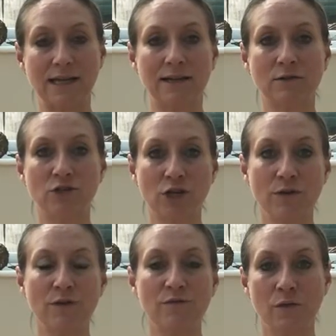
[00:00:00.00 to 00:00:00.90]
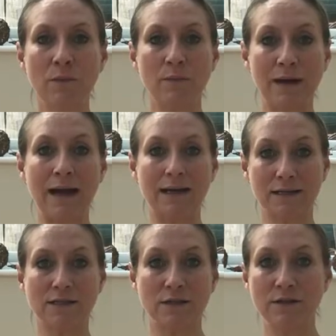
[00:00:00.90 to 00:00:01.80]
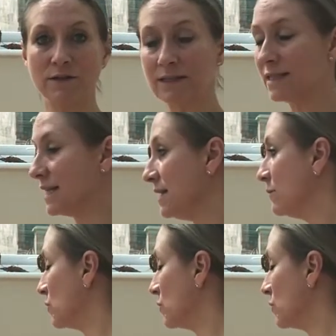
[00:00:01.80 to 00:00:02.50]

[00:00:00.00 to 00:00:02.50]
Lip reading: and I'll show you from the back so you can see the